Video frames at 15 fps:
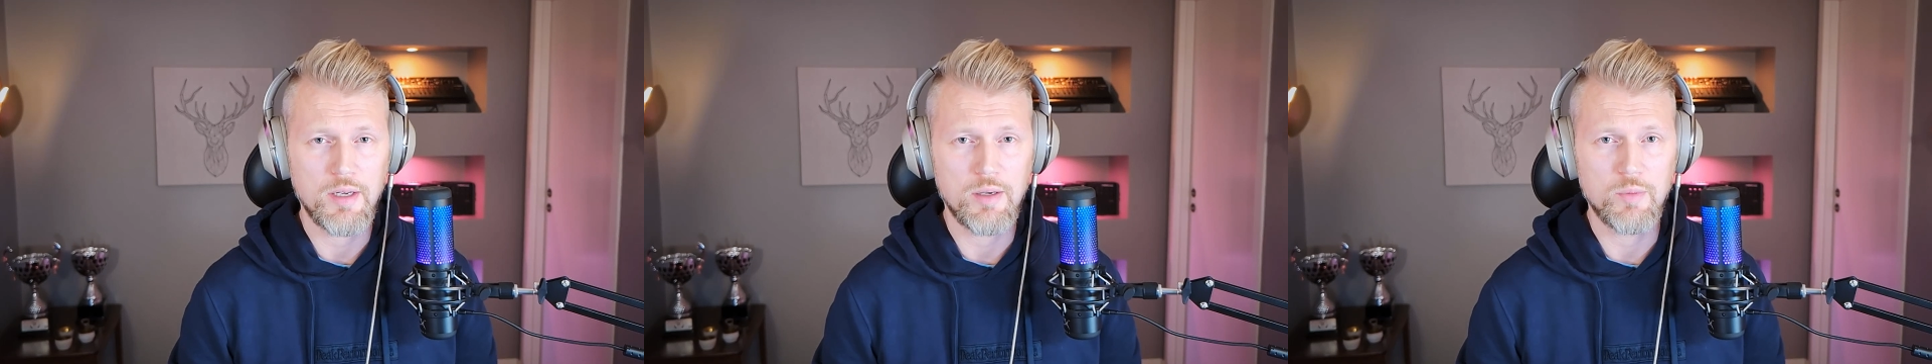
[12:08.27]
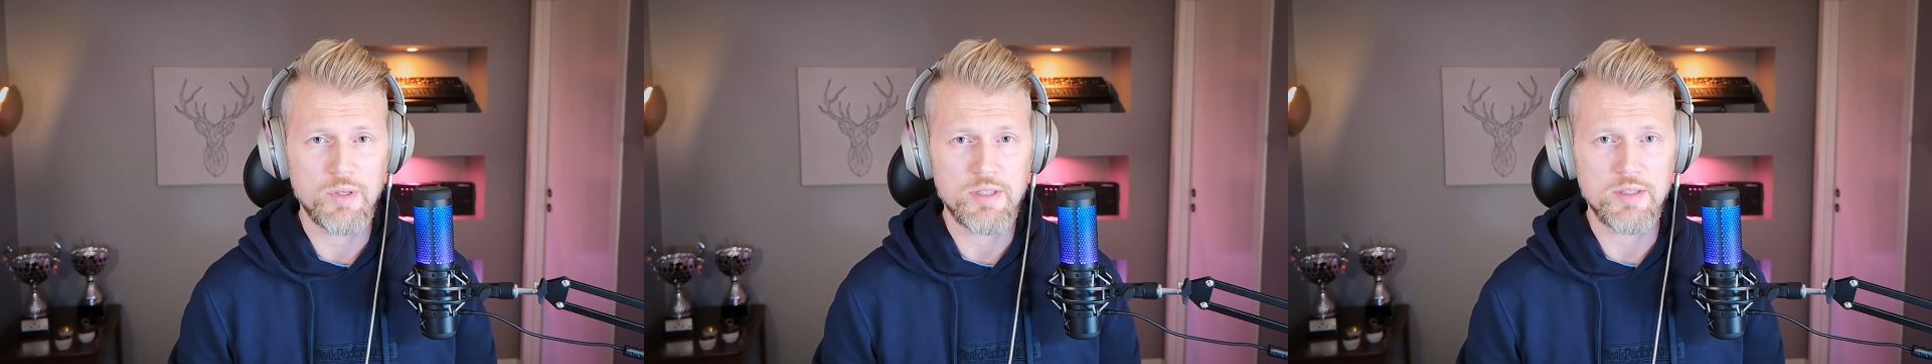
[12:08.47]

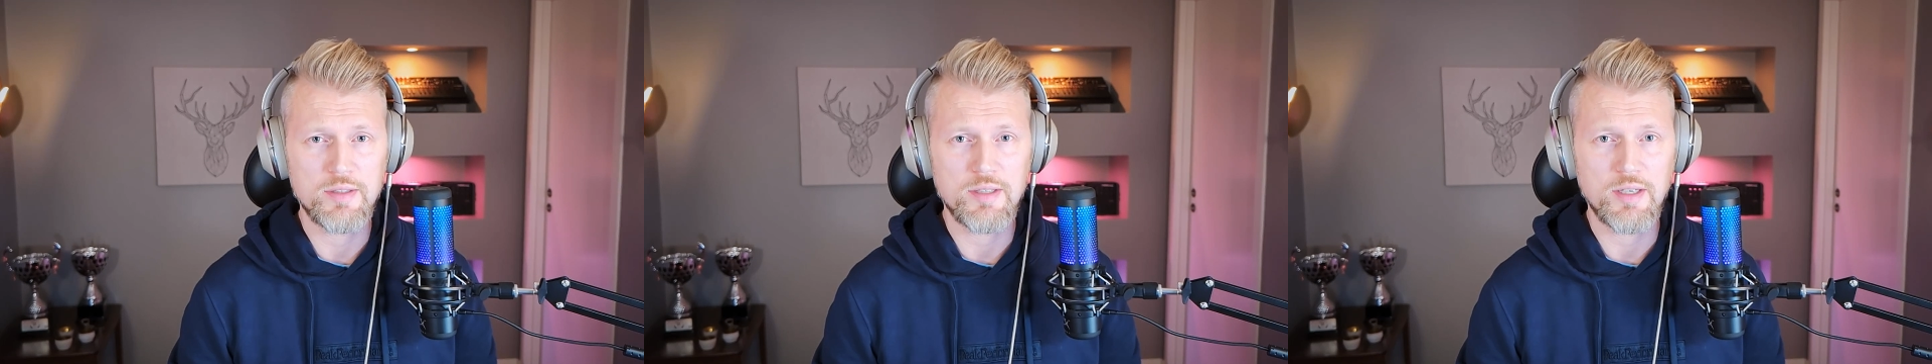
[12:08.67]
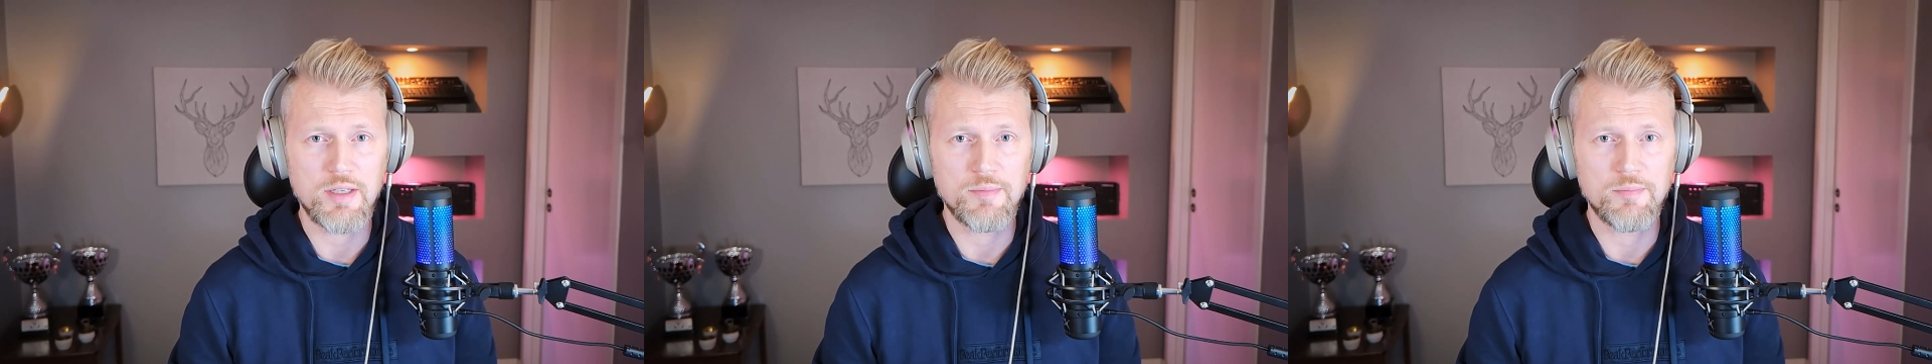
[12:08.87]
which
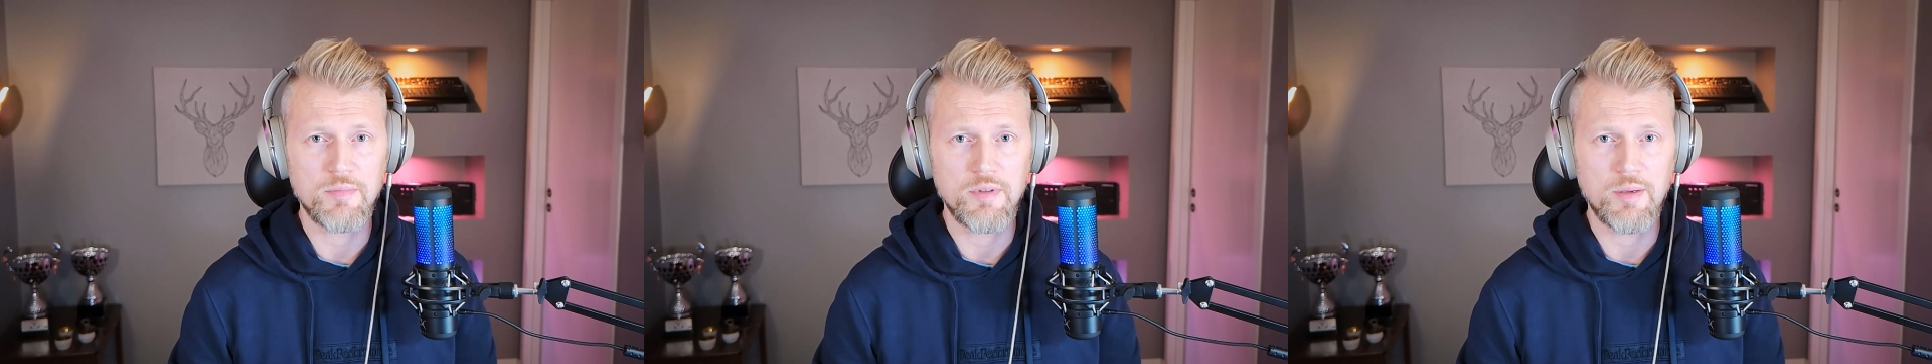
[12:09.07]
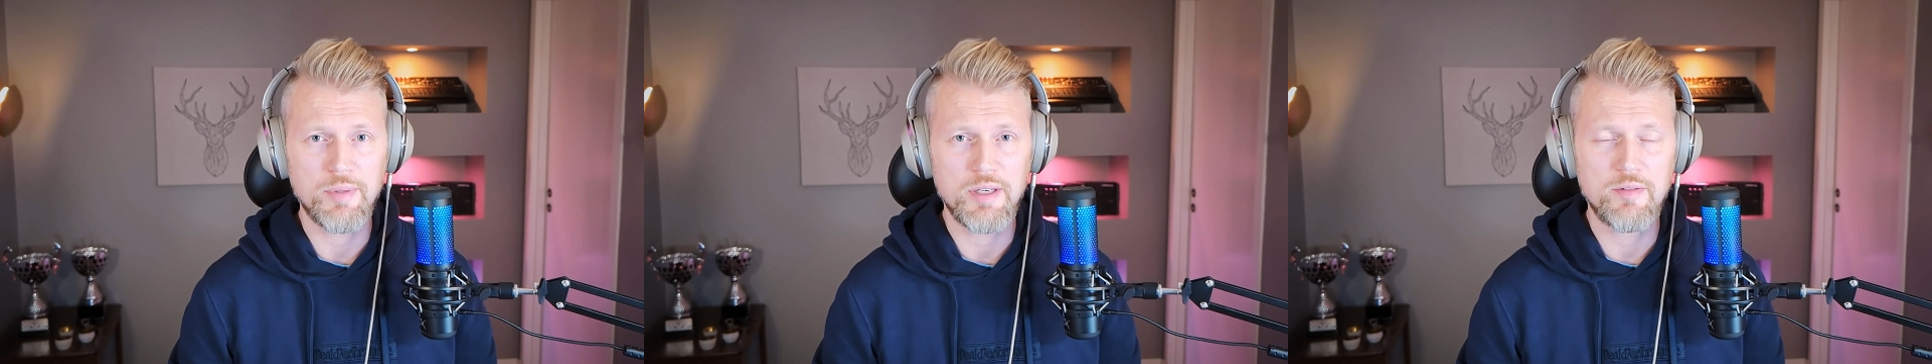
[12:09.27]
is a
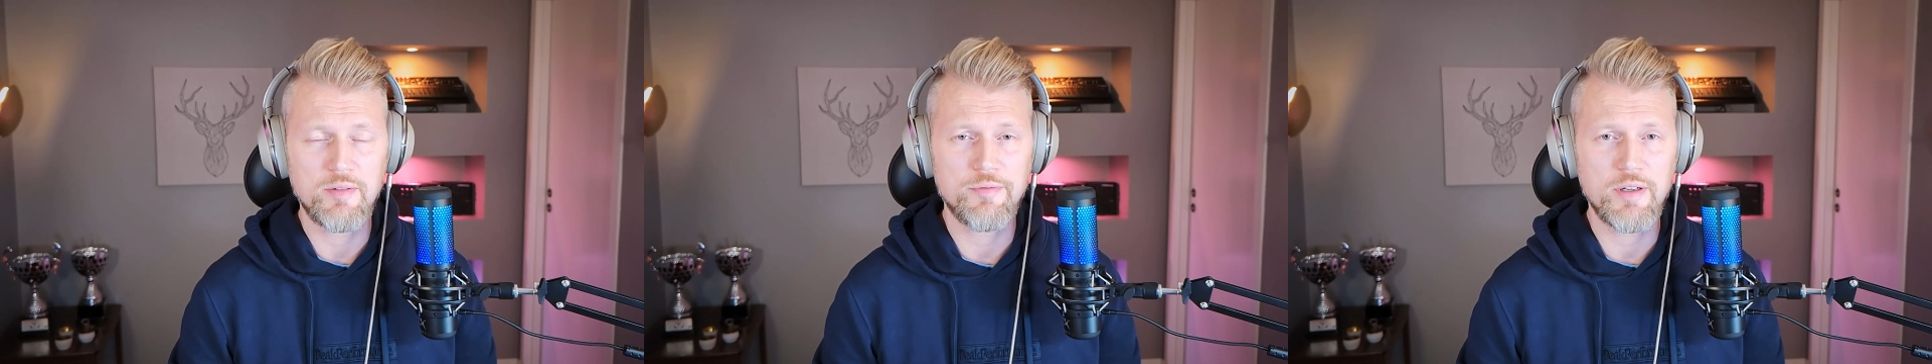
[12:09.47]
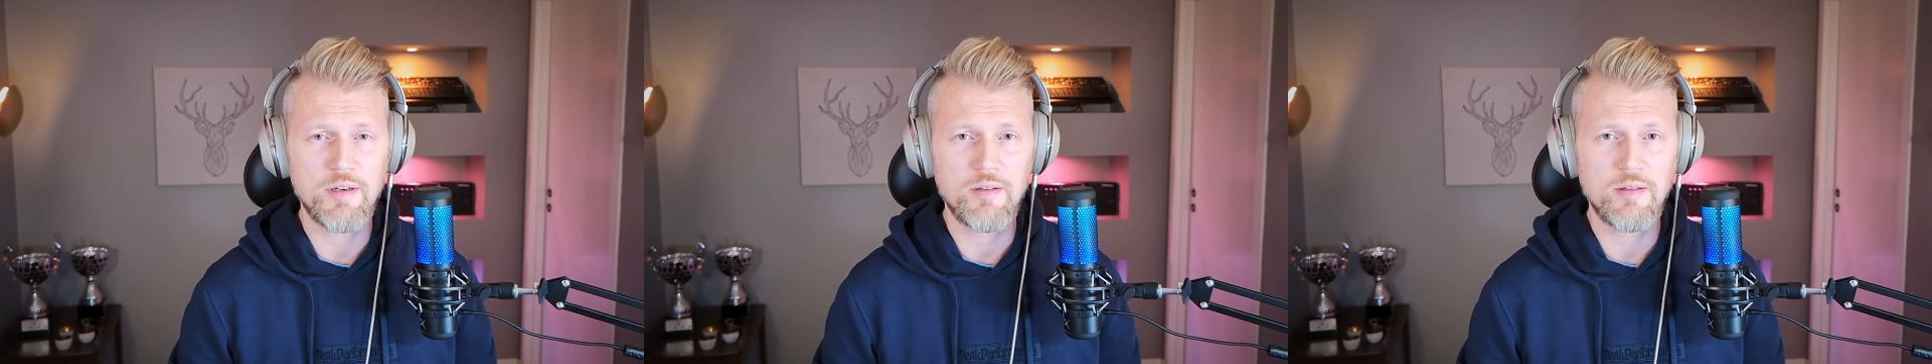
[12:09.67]
bit of a
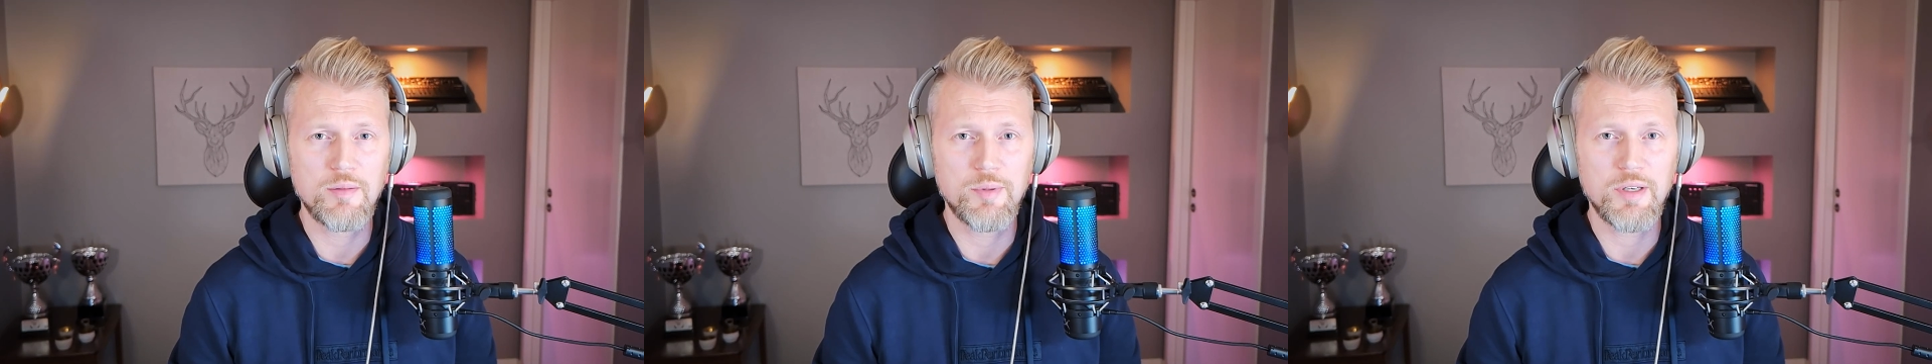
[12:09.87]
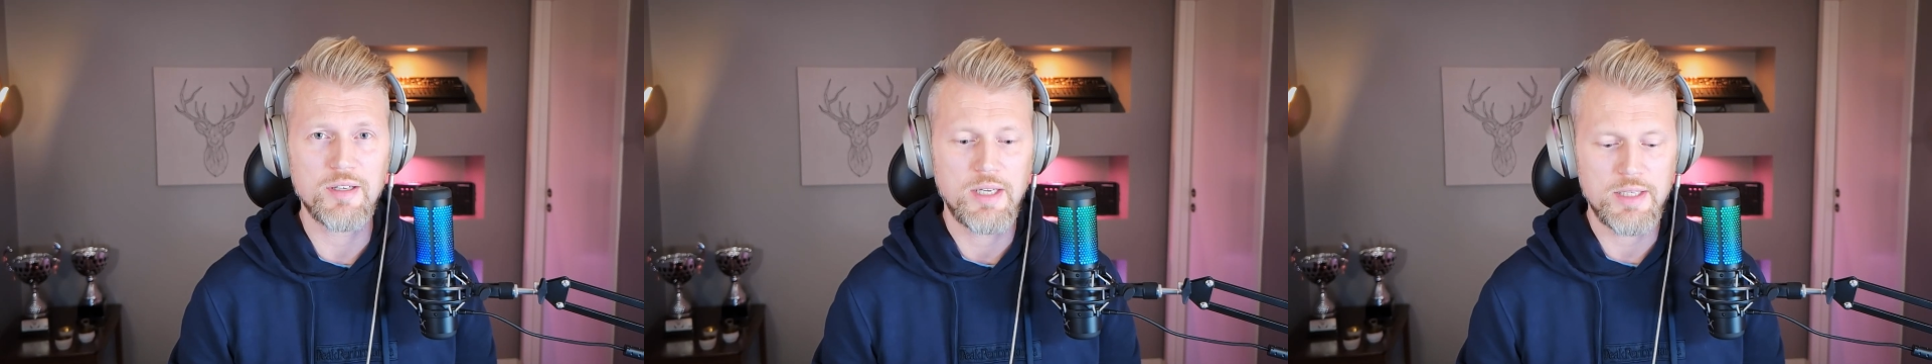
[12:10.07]
fiddle,
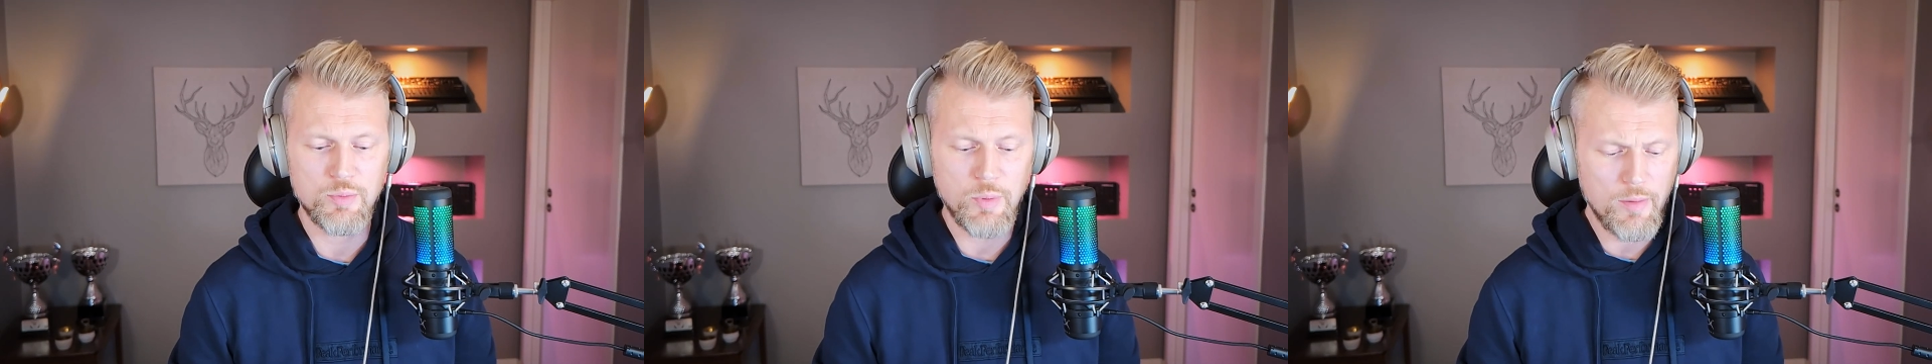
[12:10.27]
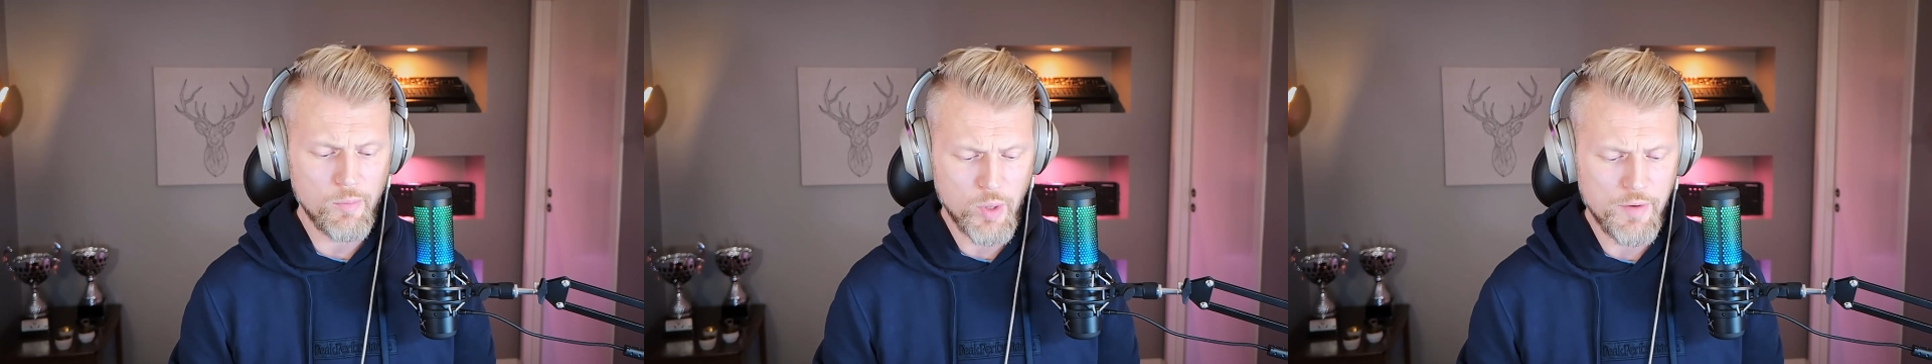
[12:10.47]
but it's
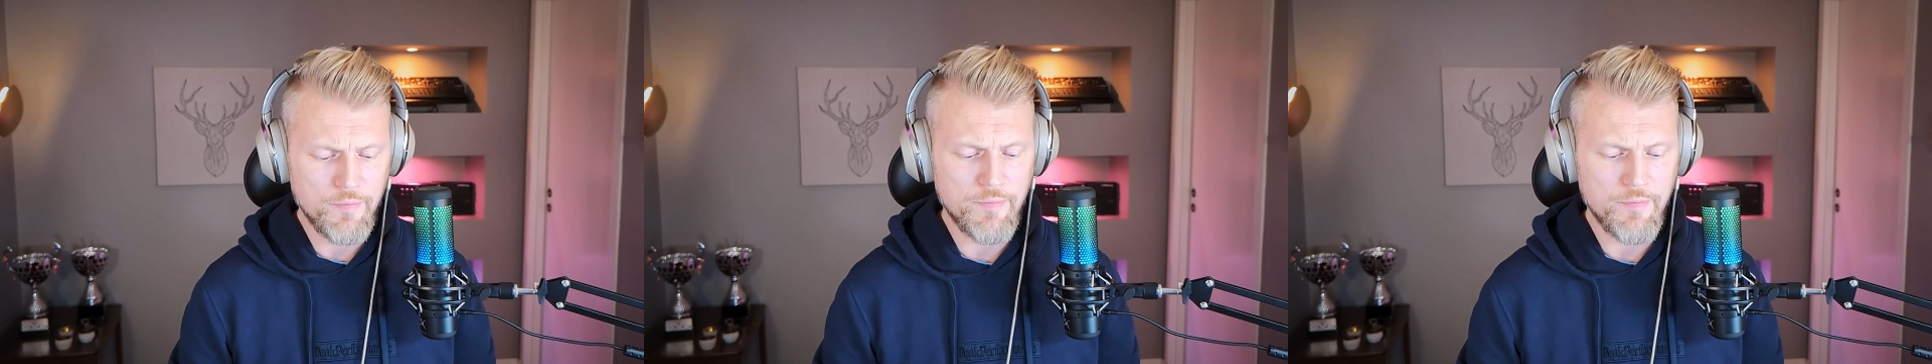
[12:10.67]
well worth